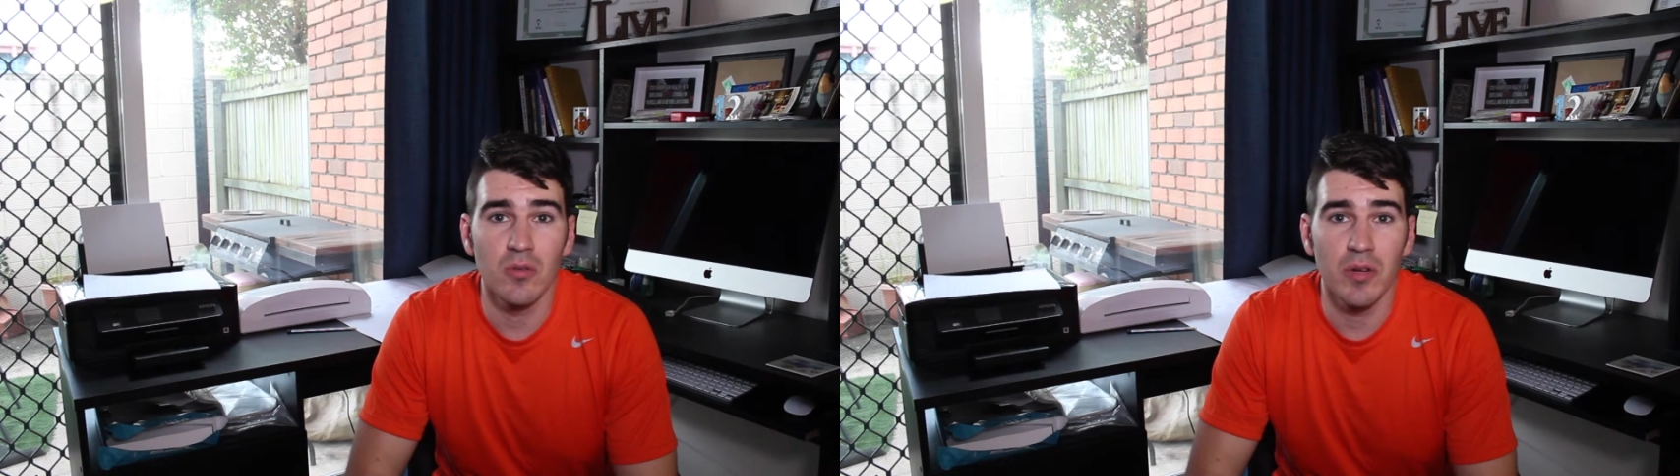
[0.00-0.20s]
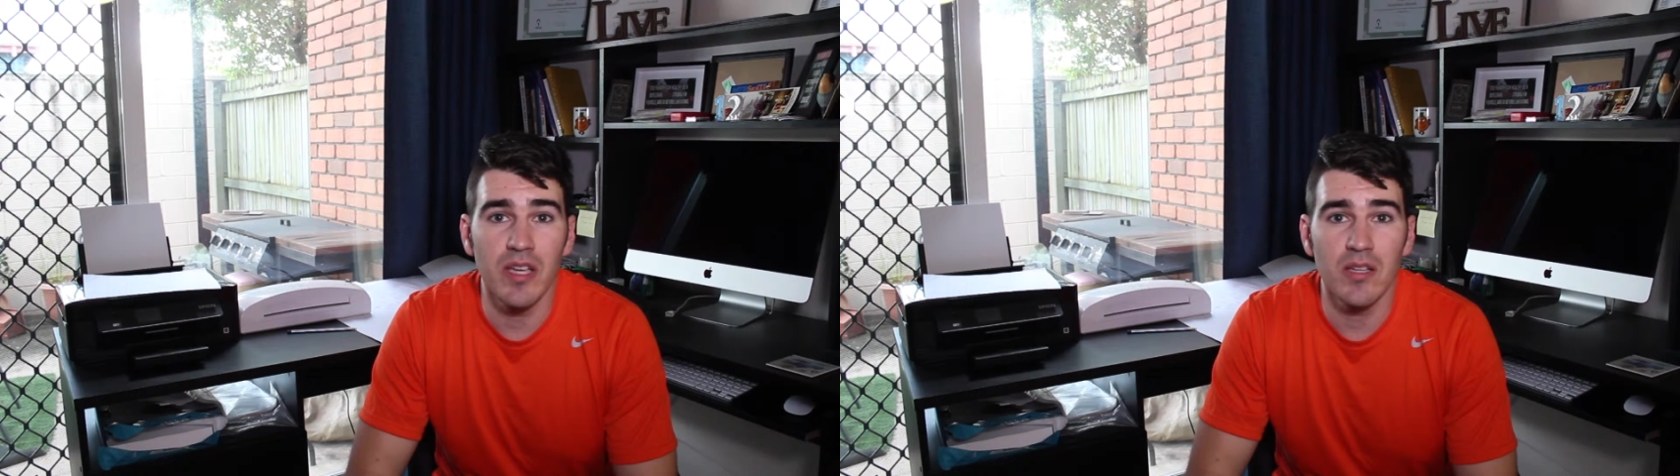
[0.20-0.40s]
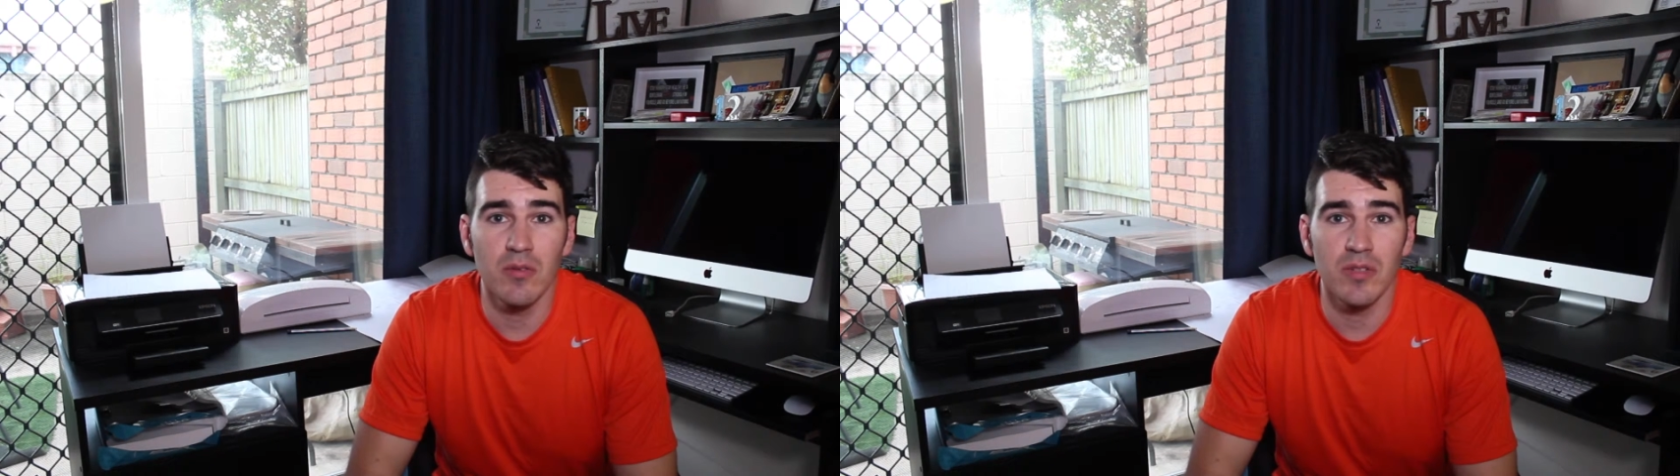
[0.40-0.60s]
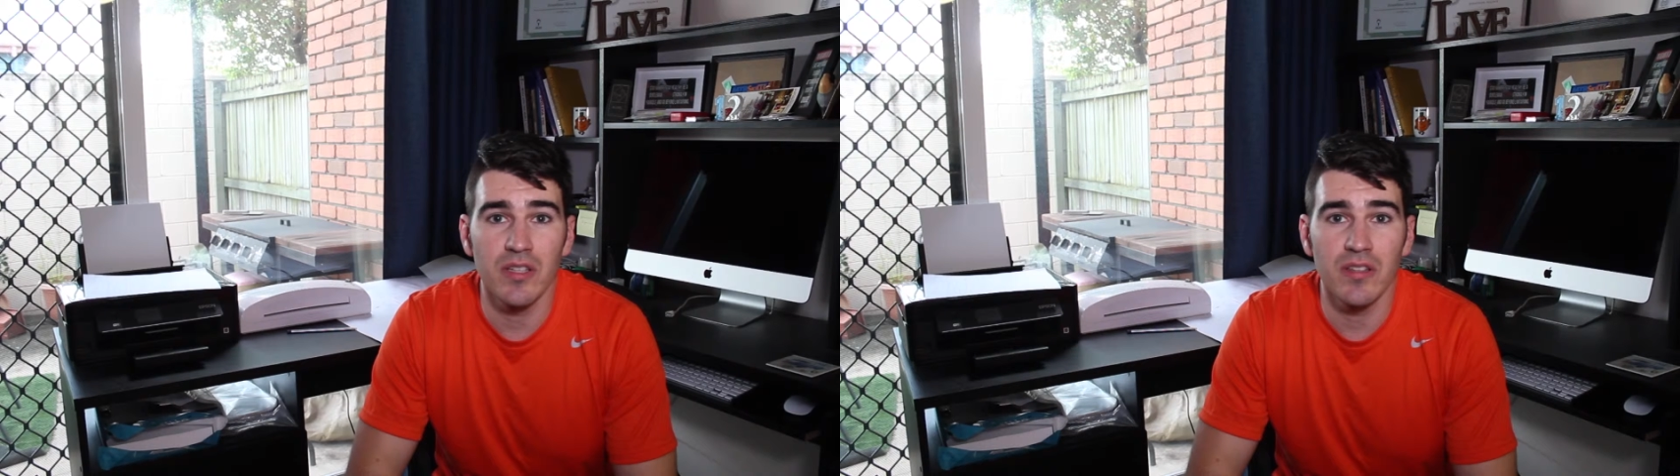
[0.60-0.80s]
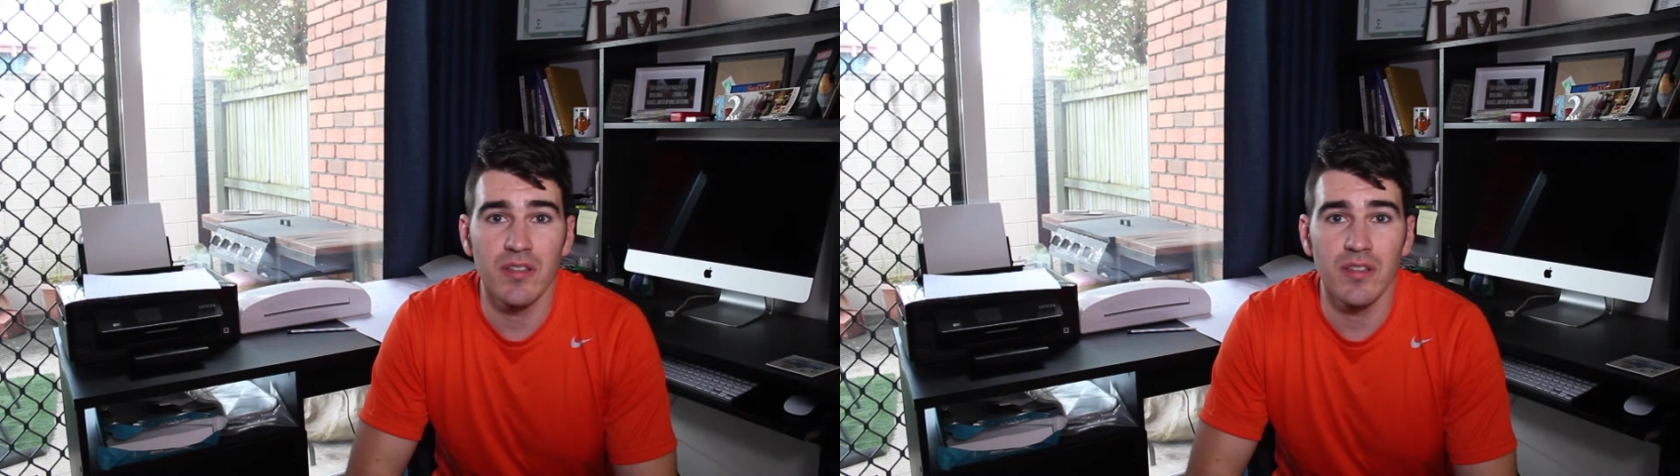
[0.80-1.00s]
week
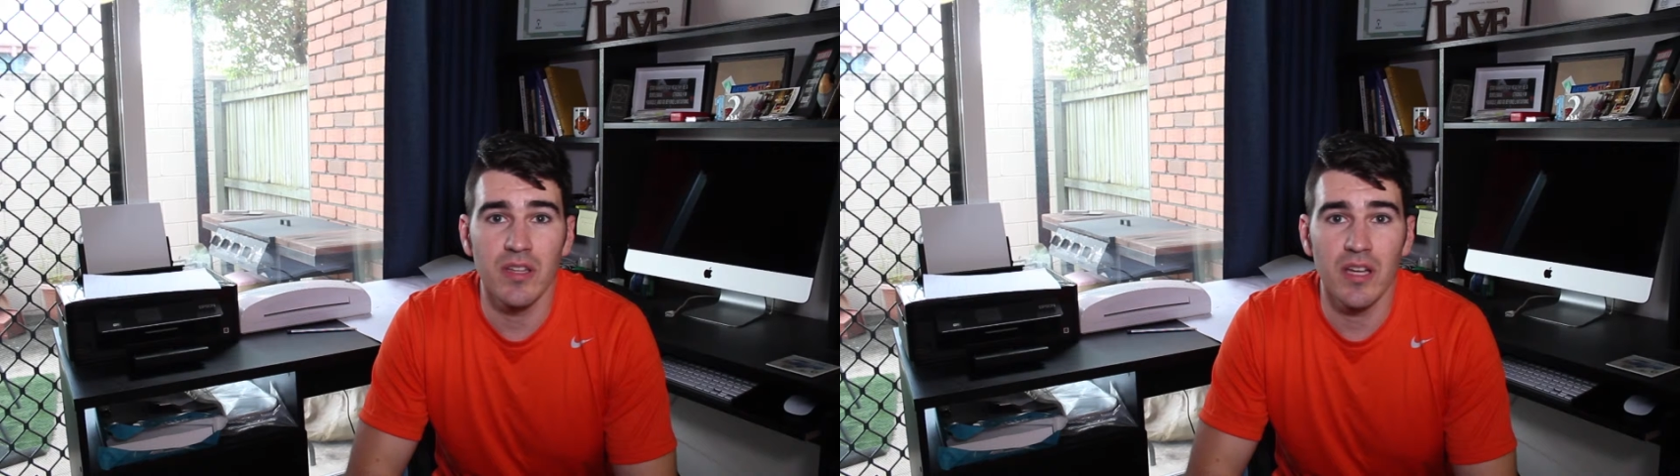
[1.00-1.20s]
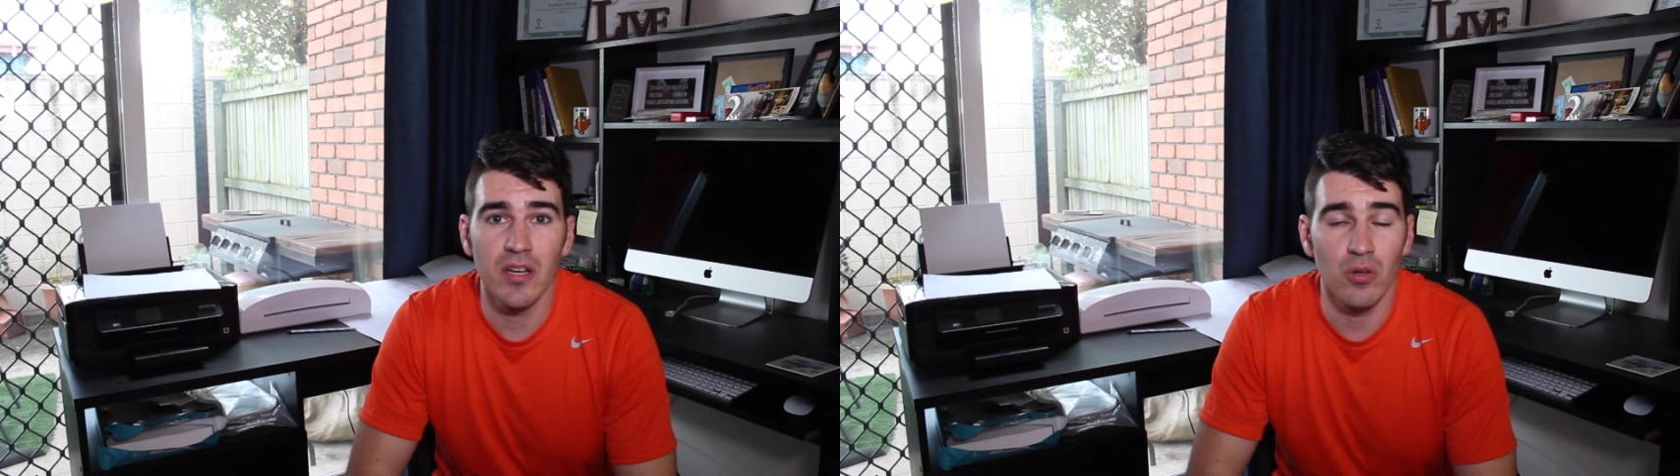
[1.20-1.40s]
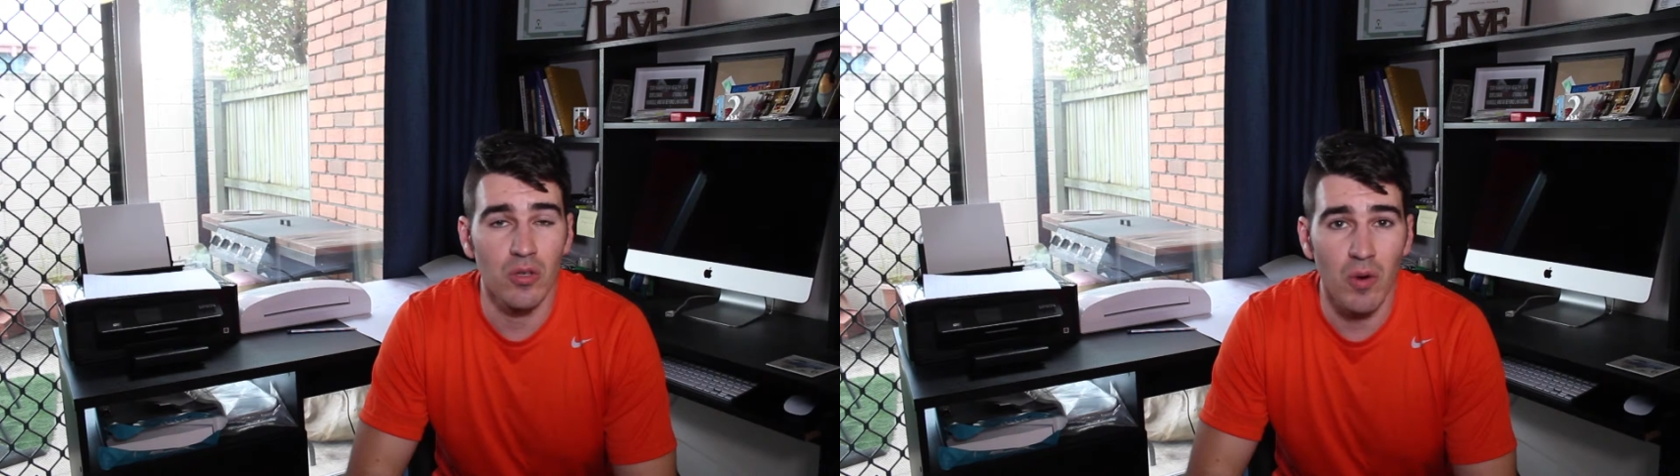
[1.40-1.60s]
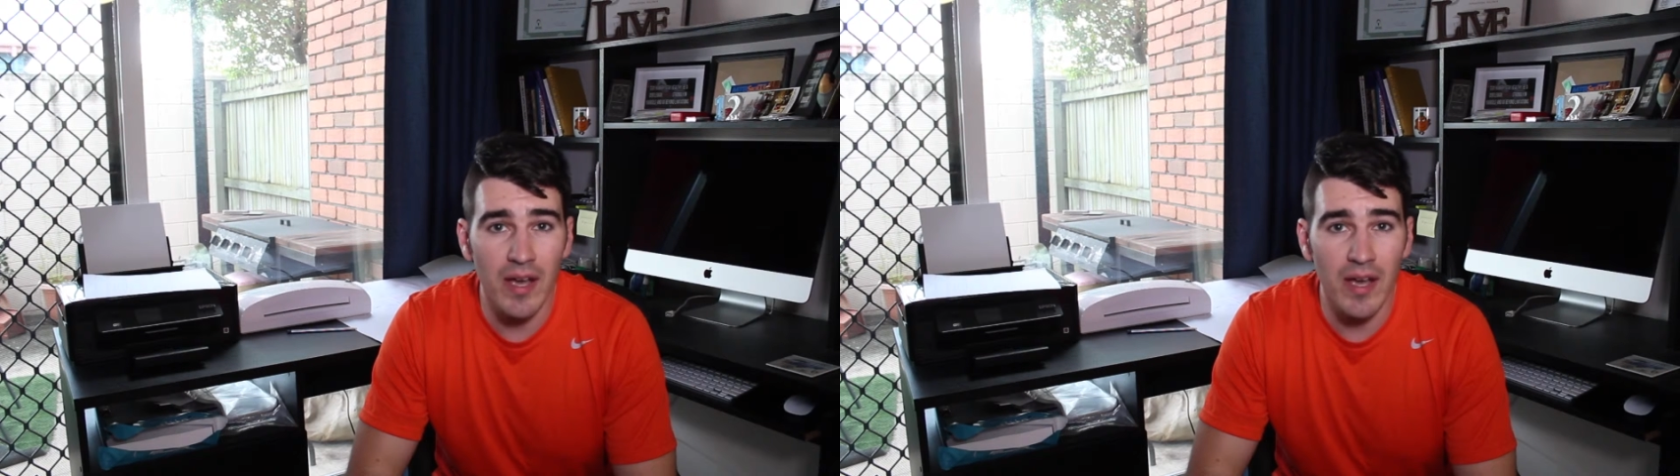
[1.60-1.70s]
with all the